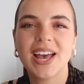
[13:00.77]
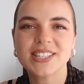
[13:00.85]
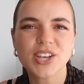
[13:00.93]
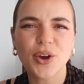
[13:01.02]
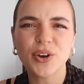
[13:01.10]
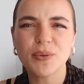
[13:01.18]
It's
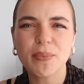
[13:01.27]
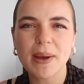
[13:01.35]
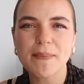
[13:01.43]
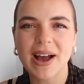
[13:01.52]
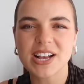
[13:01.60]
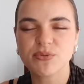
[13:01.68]
owned by
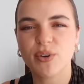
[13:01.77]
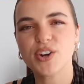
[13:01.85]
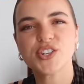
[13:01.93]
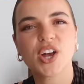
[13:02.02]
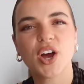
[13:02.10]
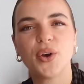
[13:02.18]
Max
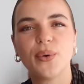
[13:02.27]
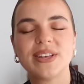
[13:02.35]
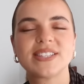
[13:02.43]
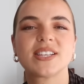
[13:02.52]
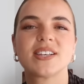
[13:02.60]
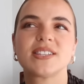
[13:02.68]
Rocha, who
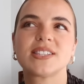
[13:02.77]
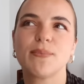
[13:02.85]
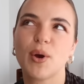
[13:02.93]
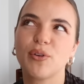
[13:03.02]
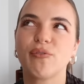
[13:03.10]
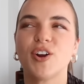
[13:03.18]
is
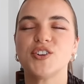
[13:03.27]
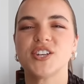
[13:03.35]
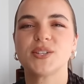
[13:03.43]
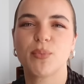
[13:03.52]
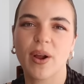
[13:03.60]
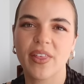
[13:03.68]
Simone
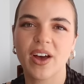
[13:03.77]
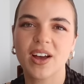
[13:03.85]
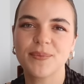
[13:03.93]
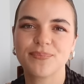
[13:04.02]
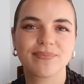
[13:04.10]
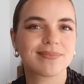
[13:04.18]
Rocha's brother.
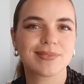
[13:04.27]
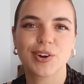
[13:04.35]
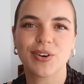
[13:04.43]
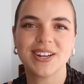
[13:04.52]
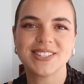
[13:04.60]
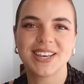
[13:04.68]

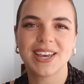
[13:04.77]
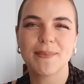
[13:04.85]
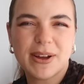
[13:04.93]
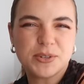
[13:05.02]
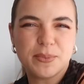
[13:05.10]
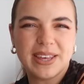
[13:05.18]
Crazy.
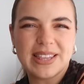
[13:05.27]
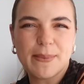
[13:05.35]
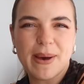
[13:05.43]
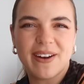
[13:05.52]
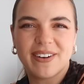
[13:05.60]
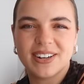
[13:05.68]
Imagine being their
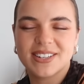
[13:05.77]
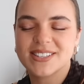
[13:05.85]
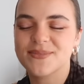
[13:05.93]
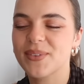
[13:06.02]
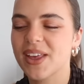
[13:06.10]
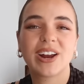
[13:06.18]
parents.
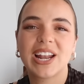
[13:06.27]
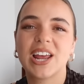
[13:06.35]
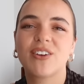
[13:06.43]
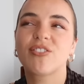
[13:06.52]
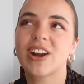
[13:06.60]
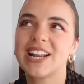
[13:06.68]

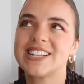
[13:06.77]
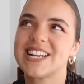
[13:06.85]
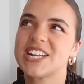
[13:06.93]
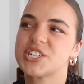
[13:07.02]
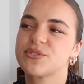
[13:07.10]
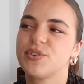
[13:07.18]
Really, really
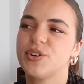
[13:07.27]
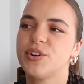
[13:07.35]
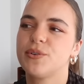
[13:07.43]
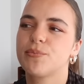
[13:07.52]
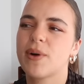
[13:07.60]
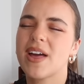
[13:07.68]
delicious
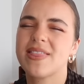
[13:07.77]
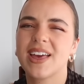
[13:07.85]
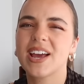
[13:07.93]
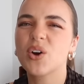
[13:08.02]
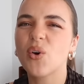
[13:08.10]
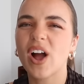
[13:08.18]
food. I
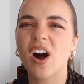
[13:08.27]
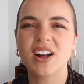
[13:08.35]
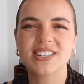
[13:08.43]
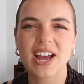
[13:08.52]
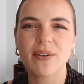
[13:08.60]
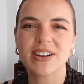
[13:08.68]
think quite hard
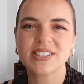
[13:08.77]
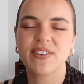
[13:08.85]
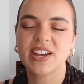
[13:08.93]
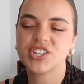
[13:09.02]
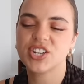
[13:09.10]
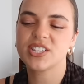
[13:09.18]
to get a
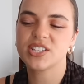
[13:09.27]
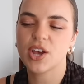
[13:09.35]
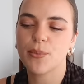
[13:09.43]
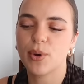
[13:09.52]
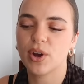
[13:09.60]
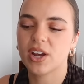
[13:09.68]
reservation,
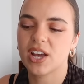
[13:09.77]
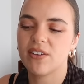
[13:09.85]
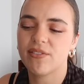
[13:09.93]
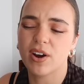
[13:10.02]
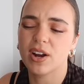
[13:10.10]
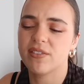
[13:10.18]
so book
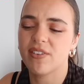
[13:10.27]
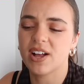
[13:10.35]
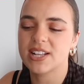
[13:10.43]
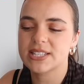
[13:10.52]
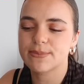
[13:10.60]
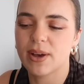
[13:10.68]
far in
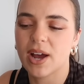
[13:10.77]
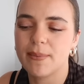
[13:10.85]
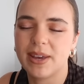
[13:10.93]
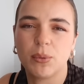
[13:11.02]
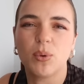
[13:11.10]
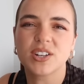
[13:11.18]
advance. But I
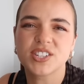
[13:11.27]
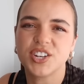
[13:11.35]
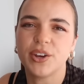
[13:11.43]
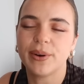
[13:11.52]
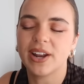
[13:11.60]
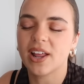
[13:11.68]
mean, what's new in